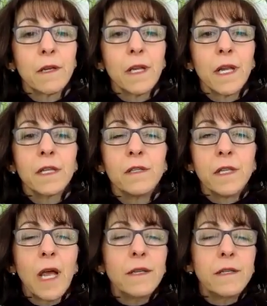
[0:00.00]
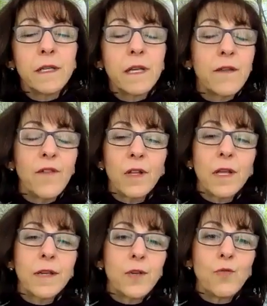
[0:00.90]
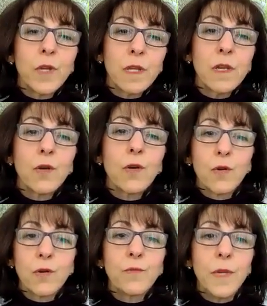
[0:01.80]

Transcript: And I felt like you really heard